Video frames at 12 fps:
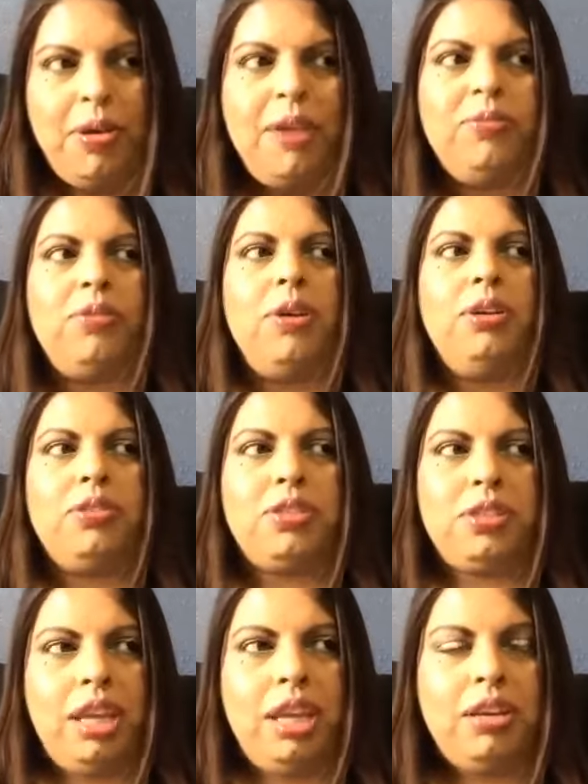have to
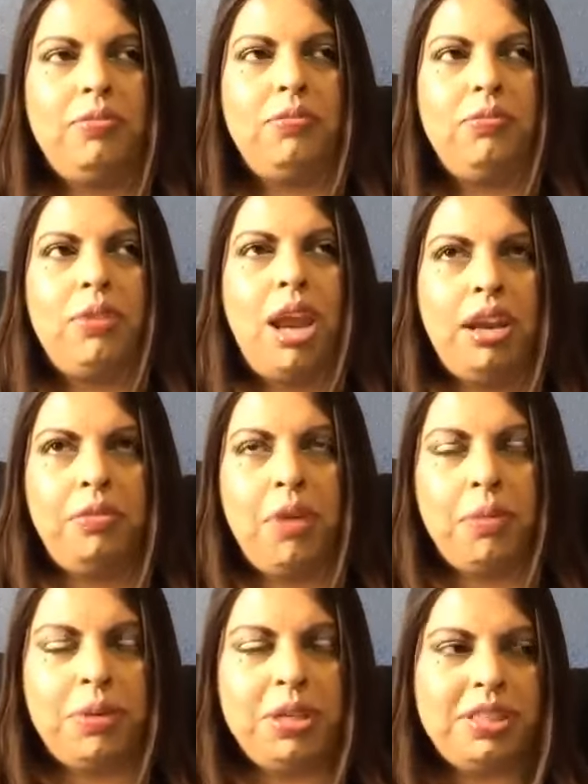understand and
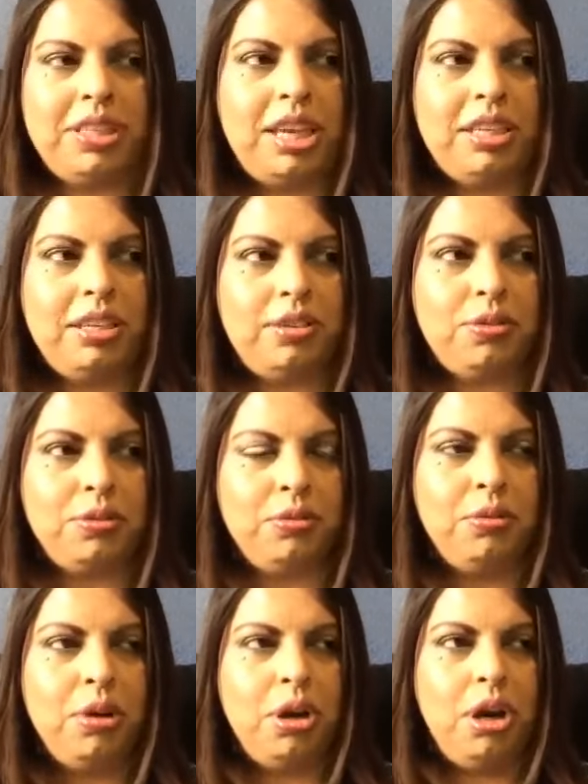represent it
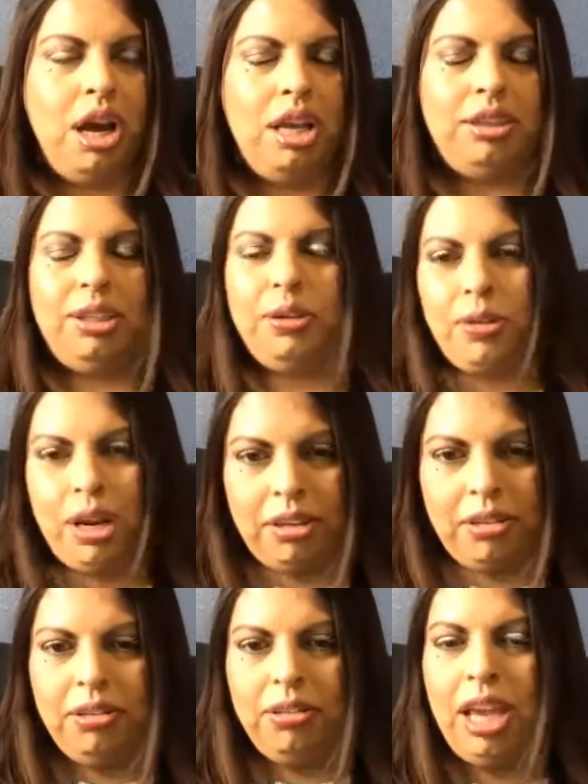through a
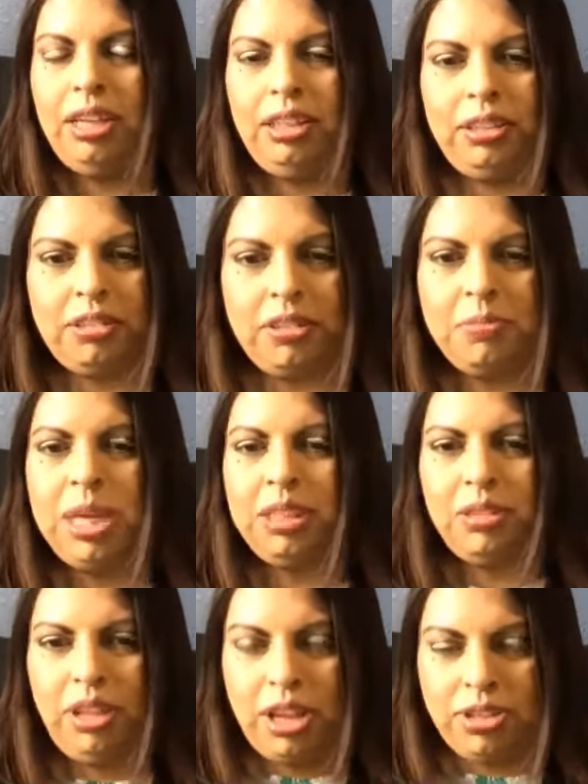theoretical, analytical,
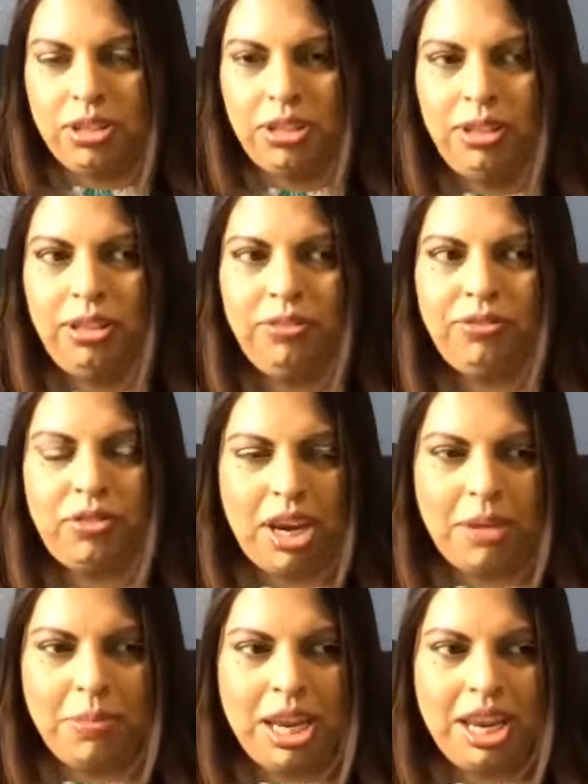methodological
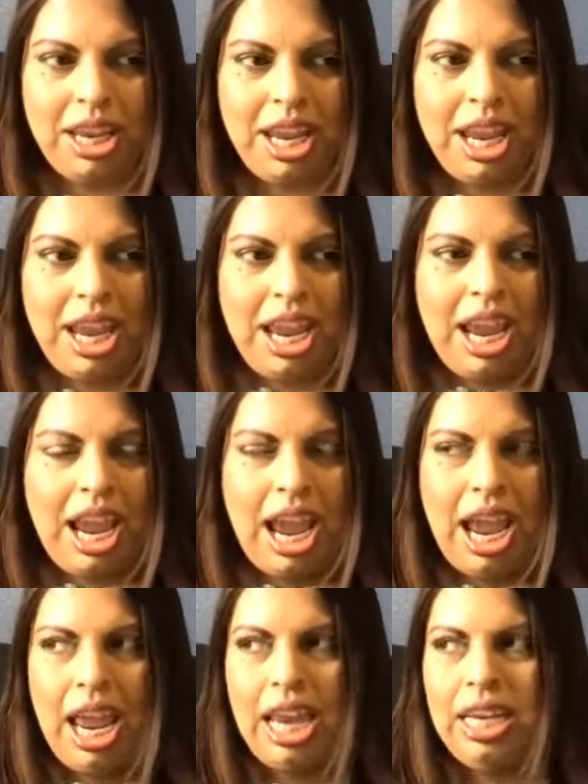framing,
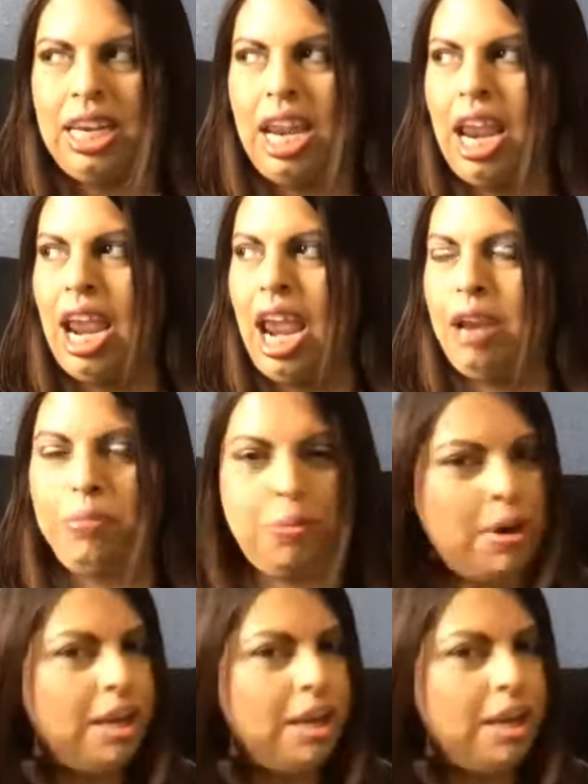and bring